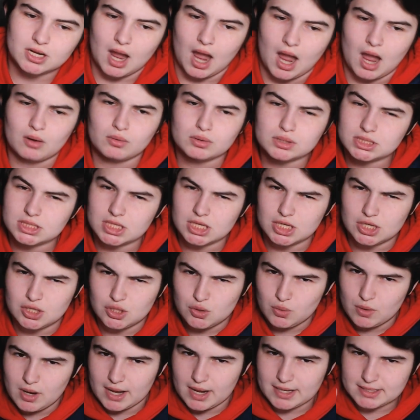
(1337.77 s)
I will see
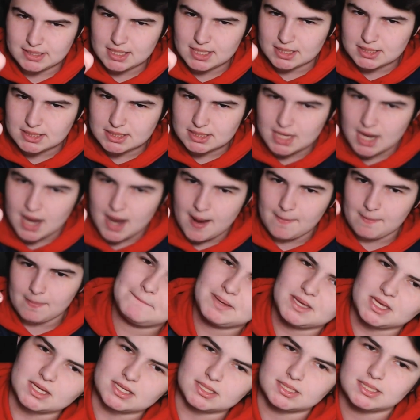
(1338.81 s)
you guys next time.
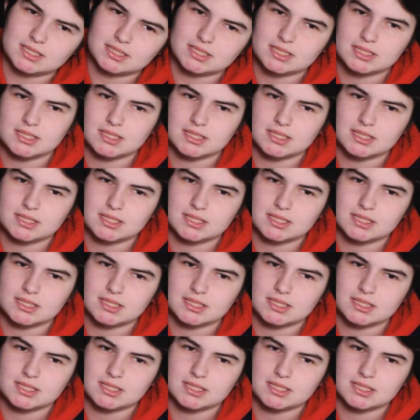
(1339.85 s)
Peace.